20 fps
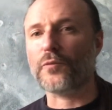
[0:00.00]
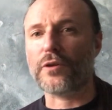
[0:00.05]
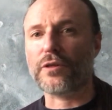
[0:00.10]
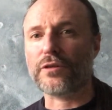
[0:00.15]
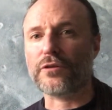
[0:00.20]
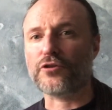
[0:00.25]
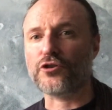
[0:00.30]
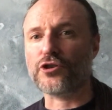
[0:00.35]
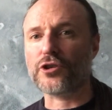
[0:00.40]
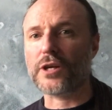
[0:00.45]

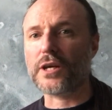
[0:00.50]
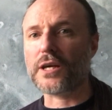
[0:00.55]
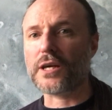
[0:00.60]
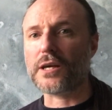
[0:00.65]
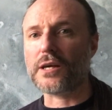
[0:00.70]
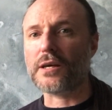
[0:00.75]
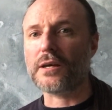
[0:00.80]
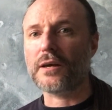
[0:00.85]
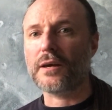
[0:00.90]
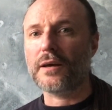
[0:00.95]
with the
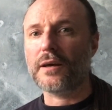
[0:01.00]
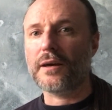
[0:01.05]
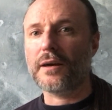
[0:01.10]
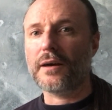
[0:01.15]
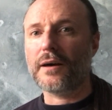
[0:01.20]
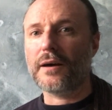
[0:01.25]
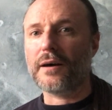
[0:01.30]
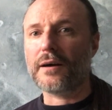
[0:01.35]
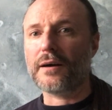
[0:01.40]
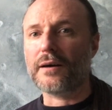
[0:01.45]
She
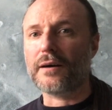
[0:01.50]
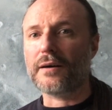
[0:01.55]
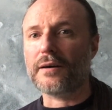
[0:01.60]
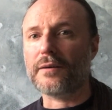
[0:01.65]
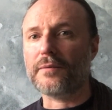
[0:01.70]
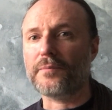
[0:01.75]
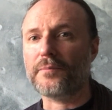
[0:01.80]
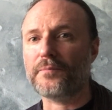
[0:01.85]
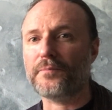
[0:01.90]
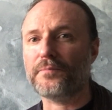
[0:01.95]

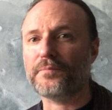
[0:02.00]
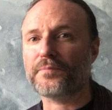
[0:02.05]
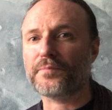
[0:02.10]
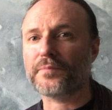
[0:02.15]
and